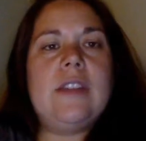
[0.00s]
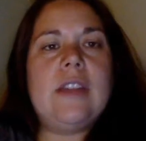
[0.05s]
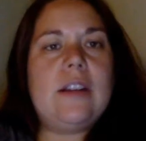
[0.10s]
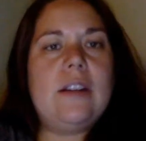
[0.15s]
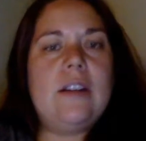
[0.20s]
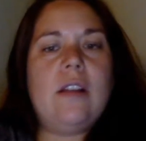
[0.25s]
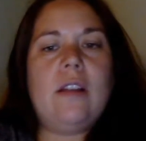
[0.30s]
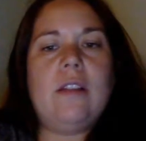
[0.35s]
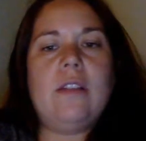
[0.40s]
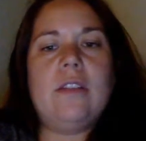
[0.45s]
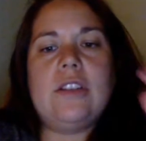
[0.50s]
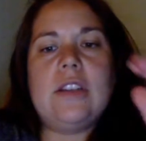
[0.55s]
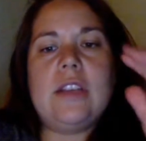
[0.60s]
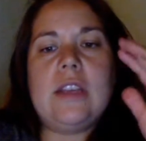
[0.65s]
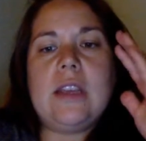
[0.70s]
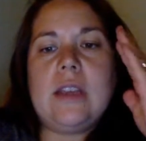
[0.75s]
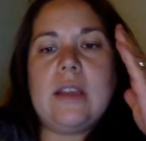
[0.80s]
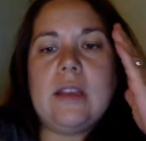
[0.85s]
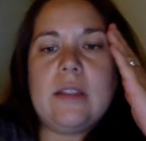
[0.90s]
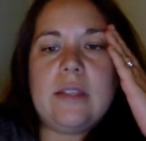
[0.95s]

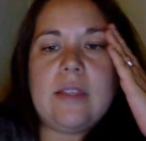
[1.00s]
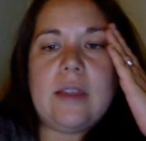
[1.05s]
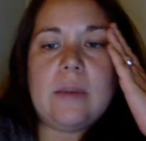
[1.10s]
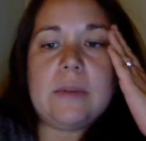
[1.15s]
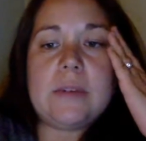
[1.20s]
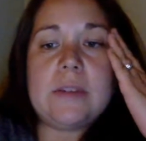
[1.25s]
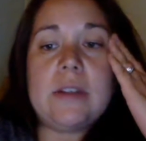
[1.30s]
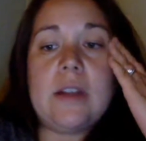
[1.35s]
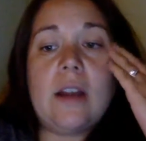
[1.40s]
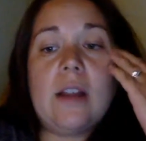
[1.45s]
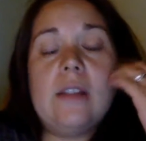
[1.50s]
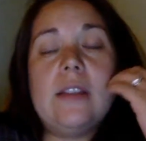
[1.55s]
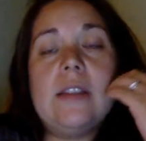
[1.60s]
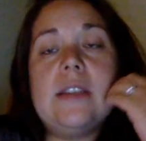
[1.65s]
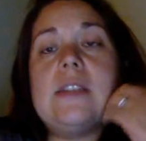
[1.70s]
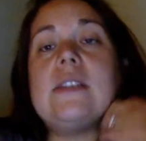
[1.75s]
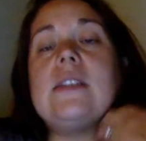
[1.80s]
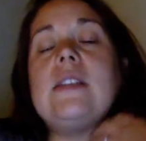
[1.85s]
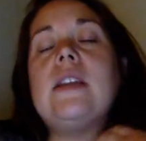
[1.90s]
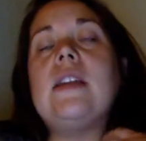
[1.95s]
technology that was not
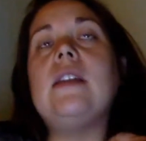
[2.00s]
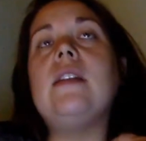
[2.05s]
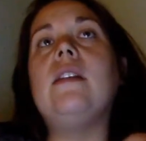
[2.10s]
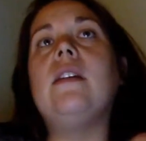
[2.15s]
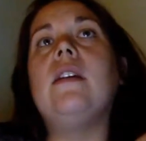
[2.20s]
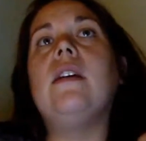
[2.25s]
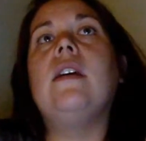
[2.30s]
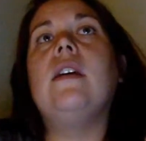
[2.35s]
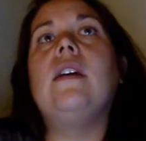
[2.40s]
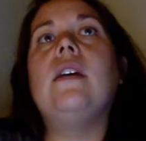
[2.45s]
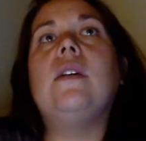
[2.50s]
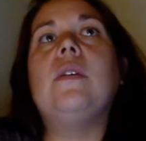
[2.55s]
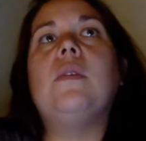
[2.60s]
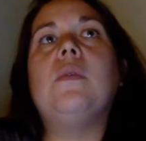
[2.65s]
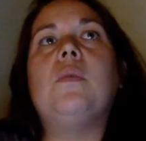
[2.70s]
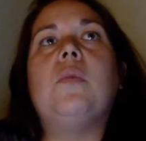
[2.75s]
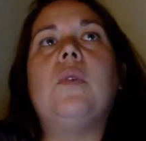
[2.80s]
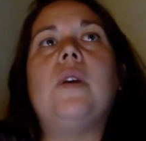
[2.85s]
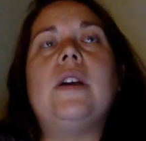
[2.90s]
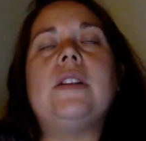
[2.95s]
listed
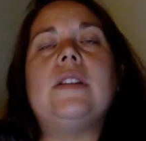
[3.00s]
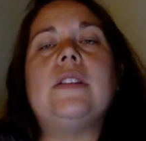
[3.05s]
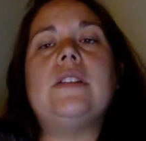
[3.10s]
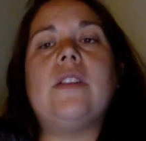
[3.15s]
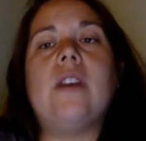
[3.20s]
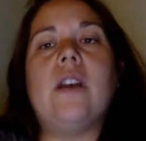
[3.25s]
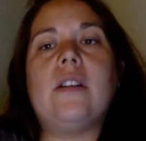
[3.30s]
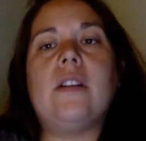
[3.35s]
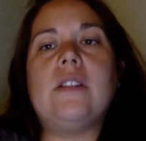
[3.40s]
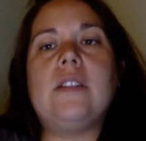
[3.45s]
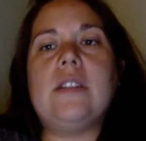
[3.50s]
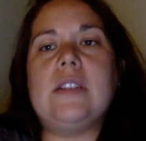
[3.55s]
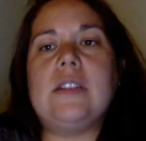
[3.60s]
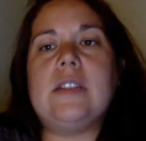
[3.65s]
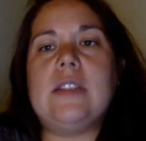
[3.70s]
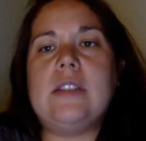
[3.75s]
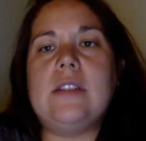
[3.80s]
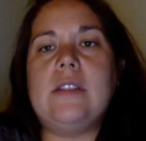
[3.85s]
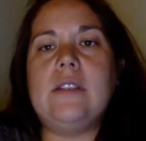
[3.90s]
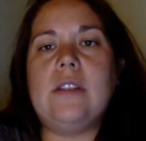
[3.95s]
was talk to
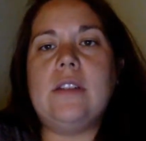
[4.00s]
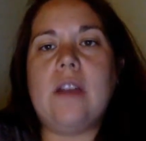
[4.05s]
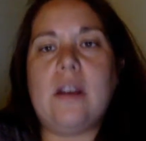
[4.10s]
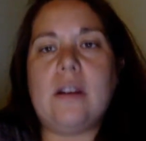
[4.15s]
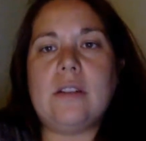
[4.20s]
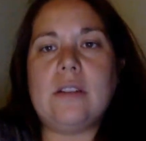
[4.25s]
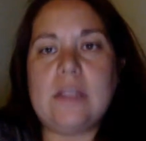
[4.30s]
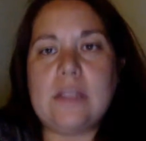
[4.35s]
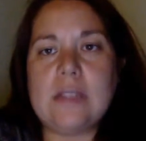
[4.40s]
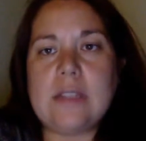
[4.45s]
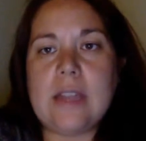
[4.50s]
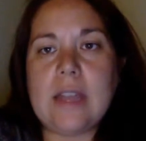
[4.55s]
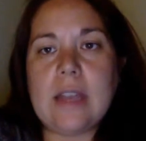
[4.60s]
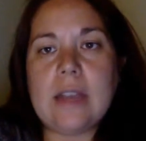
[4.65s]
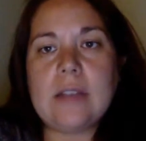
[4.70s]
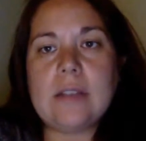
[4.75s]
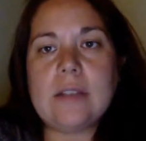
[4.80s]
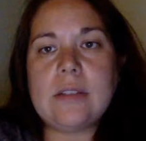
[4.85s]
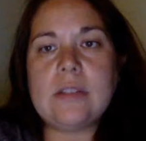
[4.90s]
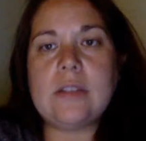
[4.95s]

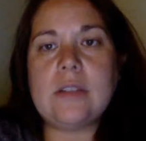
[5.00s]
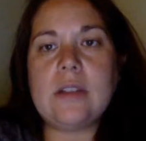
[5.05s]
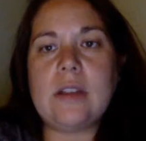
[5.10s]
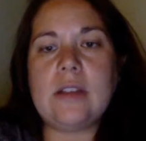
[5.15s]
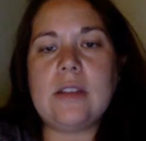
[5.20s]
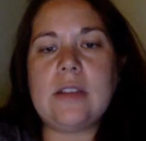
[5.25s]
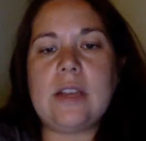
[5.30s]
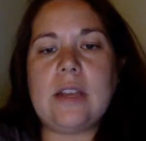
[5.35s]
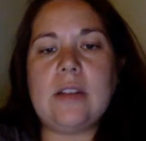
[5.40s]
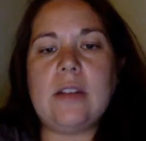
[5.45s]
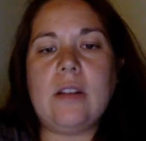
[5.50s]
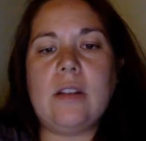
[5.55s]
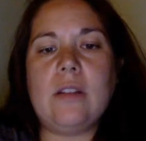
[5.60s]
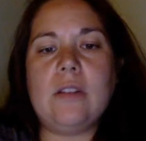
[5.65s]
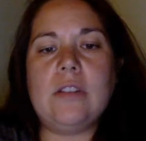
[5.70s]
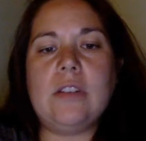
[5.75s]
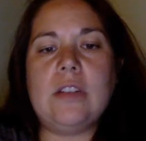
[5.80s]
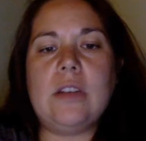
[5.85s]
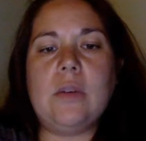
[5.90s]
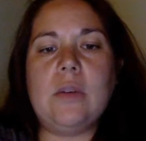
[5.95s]
text
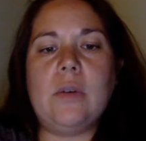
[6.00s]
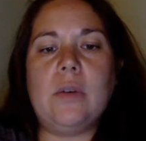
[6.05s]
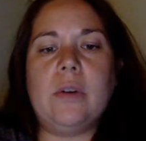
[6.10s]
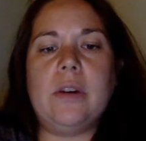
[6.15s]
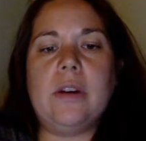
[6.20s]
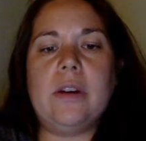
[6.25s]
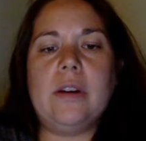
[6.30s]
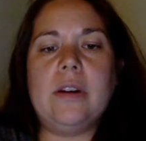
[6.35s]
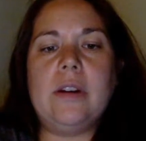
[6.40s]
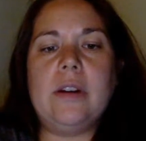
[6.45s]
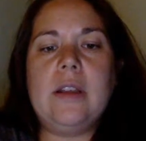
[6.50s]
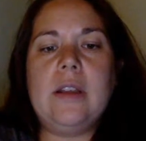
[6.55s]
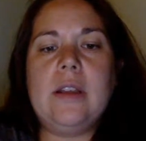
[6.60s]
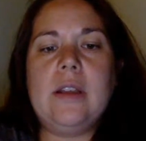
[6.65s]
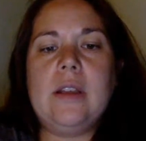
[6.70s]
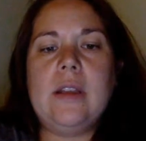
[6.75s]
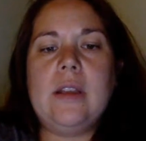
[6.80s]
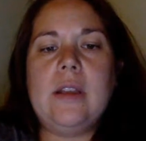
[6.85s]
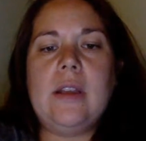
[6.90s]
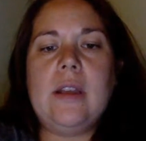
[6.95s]
technology or
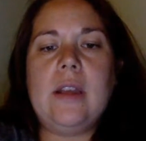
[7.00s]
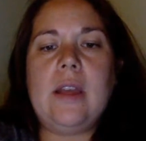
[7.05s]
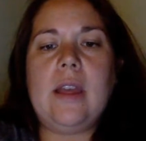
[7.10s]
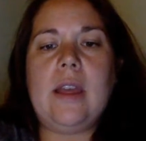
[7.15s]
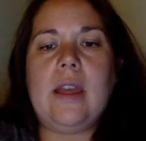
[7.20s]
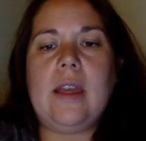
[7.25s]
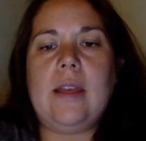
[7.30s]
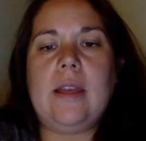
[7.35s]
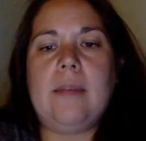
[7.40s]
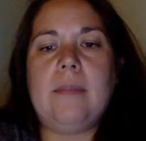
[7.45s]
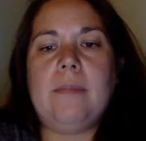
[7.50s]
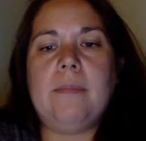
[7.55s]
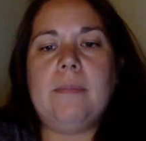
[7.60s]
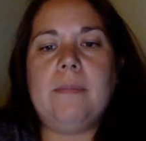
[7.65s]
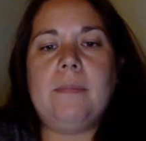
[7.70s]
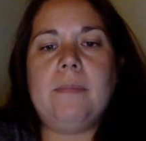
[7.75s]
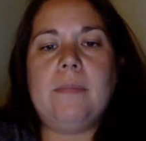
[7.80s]
um,